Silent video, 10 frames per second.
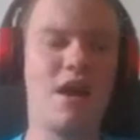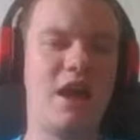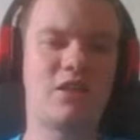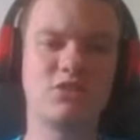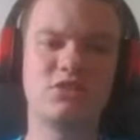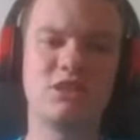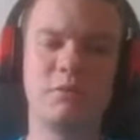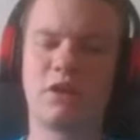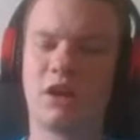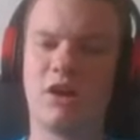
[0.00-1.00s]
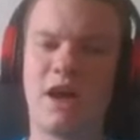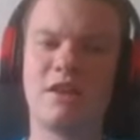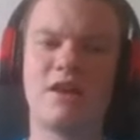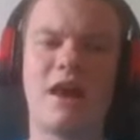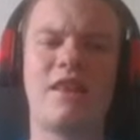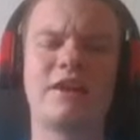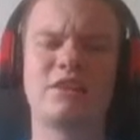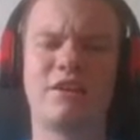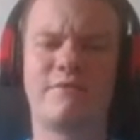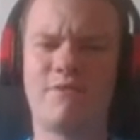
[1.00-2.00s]
He doesn't seem to decline, and that's
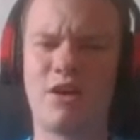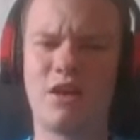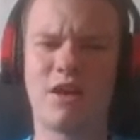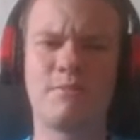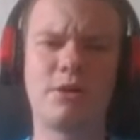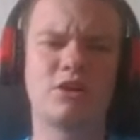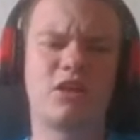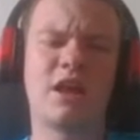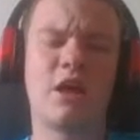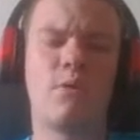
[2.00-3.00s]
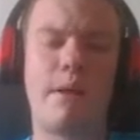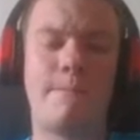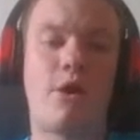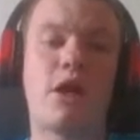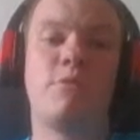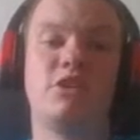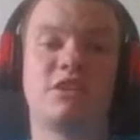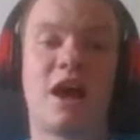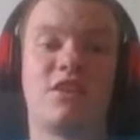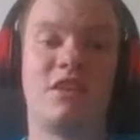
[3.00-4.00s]
a funny thing because you think at one point he would
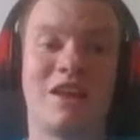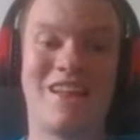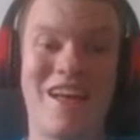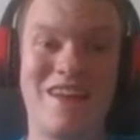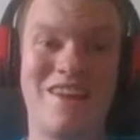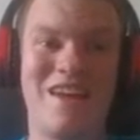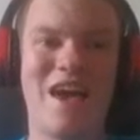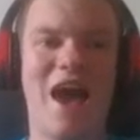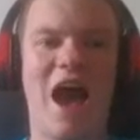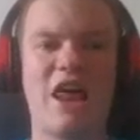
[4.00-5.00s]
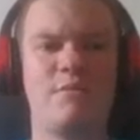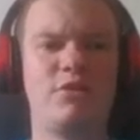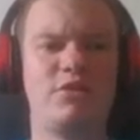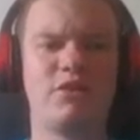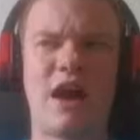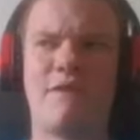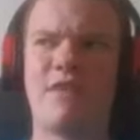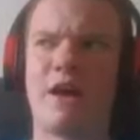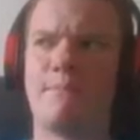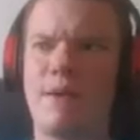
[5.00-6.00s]
start to decline and he would have
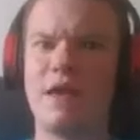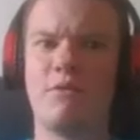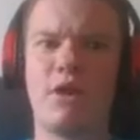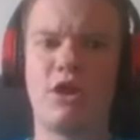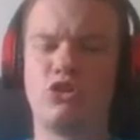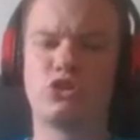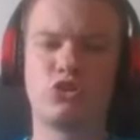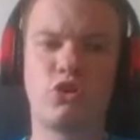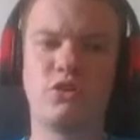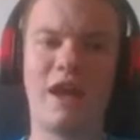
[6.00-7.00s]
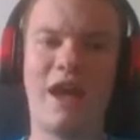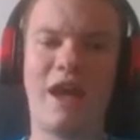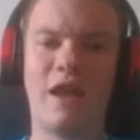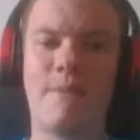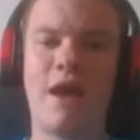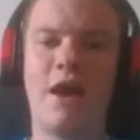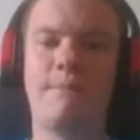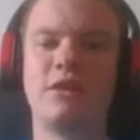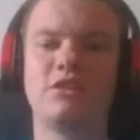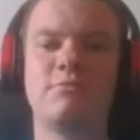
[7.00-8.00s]
that peak where he just couldn't get any better,
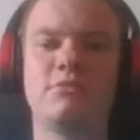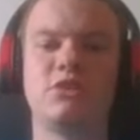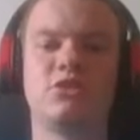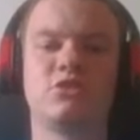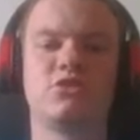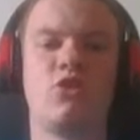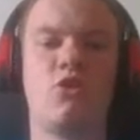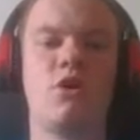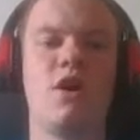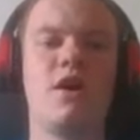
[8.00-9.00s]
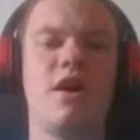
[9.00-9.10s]
but he seemed to show